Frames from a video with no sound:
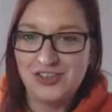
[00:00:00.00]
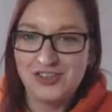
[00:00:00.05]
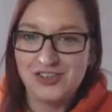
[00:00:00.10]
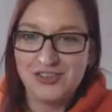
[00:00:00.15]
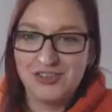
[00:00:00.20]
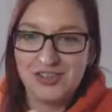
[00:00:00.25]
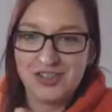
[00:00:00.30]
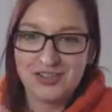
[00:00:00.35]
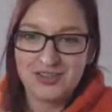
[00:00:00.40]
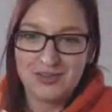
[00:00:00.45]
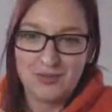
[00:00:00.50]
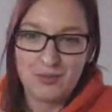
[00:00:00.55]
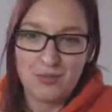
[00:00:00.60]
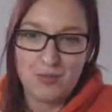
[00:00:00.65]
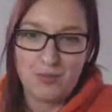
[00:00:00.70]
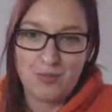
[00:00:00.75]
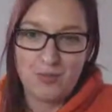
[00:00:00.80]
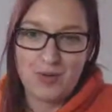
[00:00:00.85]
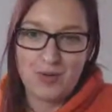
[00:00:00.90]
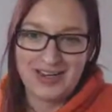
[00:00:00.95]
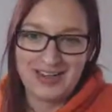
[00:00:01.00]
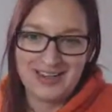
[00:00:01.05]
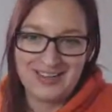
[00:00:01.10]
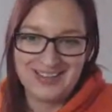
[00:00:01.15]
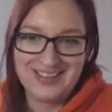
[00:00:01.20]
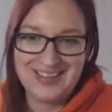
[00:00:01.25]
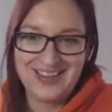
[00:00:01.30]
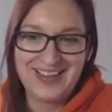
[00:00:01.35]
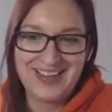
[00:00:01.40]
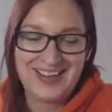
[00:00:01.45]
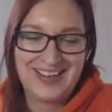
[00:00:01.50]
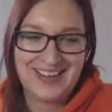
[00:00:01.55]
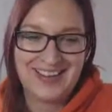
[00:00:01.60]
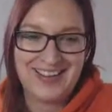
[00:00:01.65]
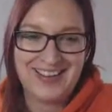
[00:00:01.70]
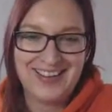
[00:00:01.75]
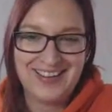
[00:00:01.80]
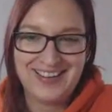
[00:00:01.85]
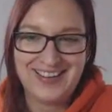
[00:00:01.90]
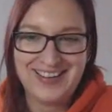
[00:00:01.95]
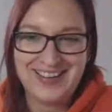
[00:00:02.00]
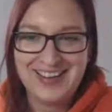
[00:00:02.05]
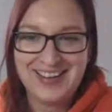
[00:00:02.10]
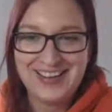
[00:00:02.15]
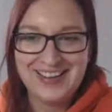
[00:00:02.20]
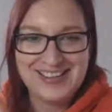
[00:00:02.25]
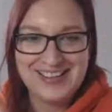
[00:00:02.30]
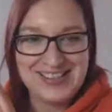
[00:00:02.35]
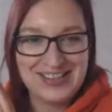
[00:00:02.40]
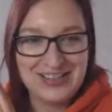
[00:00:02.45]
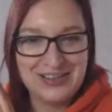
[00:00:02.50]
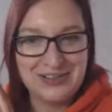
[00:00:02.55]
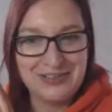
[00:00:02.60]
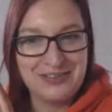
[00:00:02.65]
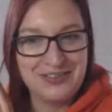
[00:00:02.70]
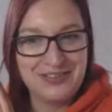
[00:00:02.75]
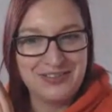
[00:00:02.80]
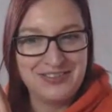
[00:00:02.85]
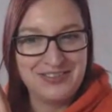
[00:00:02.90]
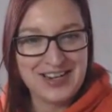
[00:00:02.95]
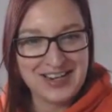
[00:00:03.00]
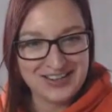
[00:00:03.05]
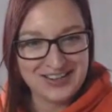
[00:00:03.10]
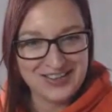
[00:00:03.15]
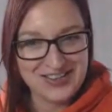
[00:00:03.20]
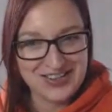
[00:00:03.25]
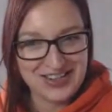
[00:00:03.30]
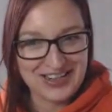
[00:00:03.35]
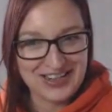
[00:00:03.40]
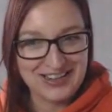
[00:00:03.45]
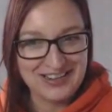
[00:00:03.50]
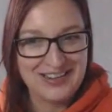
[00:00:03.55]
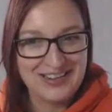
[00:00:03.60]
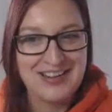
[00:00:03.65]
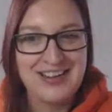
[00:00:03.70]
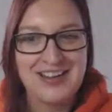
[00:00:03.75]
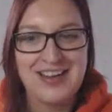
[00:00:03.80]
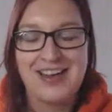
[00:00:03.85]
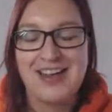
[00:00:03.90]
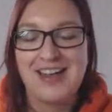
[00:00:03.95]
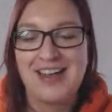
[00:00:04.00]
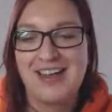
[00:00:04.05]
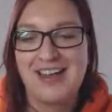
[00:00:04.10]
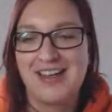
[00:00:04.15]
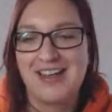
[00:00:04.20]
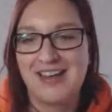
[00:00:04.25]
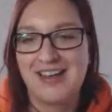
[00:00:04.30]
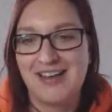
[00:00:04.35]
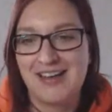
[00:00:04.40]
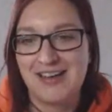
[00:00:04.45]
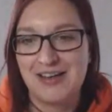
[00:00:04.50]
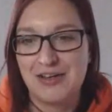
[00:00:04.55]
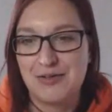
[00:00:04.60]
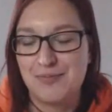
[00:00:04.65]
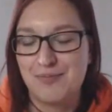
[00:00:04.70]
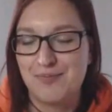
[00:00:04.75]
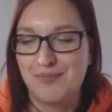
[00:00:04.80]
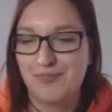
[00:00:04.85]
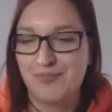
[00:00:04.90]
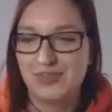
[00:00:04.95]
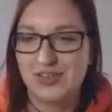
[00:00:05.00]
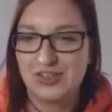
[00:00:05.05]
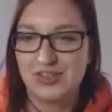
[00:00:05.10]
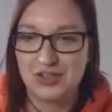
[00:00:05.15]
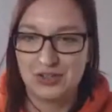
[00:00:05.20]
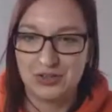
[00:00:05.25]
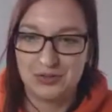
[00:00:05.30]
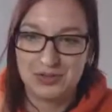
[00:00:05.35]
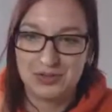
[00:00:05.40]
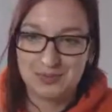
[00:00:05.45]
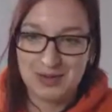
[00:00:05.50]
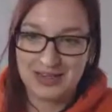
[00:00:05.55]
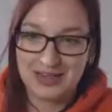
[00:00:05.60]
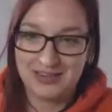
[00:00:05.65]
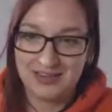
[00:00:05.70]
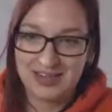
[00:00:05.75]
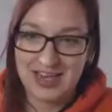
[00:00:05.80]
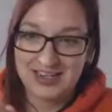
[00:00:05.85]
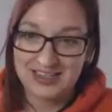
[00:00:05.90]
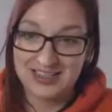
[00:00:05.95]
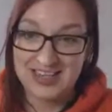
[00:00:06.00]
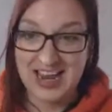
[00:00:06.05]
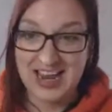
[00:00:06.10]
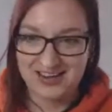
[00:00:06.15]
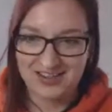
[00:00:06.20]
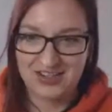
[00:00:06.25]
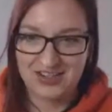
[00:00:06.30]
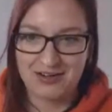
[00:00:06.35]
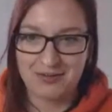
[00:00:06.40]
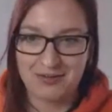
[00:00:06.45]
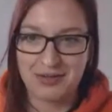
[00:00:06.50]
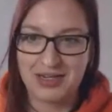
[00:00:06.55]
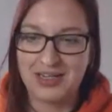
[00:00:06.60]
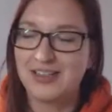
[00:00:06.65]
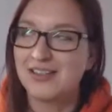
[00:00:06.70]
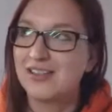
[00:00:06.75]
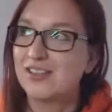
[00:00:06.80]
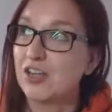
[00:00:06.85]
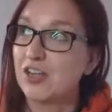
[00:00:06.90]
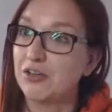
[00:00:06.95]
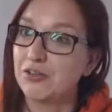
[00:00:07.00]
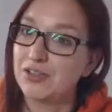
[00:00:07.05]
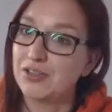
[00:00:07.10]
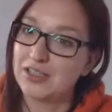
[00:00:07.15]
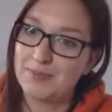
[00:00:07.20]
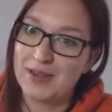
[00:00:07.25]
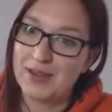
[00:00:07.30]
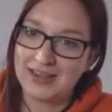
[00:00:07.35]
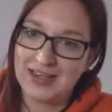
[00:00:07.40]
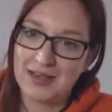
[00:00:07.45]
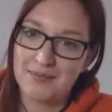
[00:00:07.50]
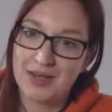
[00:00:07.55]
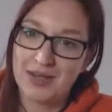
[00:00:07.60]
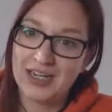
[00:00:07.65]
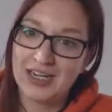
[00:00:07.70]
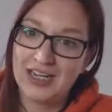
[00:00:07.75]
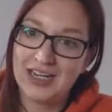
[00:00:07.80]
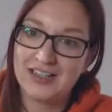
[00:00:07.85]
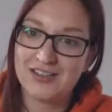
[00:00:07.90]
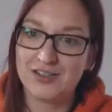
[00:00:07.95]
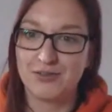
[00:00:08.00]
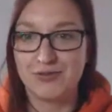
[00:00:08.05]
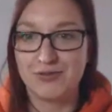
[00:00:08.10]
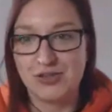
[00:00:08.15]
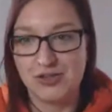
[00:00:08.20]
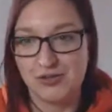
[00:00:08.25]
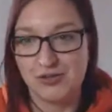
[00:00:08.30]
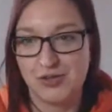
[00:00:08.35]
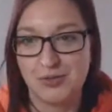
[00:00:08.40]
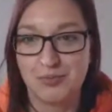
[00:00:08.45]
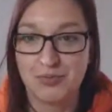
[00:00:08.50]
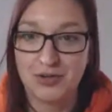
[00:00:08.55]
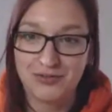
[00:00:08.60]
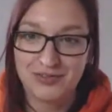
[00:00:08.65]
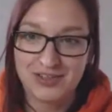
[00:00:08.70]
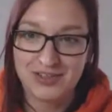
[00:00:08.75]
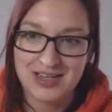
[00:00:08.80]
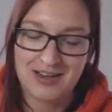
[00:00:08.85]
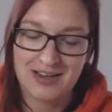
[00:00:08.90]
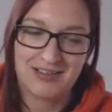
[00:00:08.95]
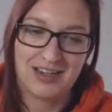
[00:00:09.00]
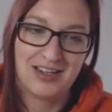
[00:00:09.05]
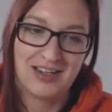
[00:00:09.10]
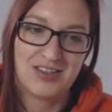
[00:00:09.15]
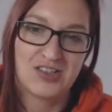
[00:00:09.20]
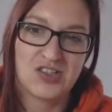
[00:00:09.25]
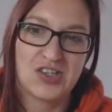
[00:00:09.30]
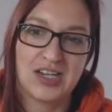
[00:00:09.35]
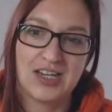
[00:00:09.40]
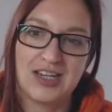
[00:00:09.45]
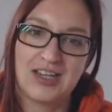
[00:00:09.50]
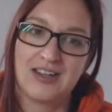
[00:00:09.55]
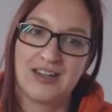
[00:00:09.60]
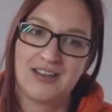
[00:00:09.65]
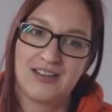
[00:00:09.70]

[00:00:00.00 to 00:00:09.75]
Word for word: you just wait till next year um, to spend next tax year? I mean, so to spend that money to reduce your profit down next year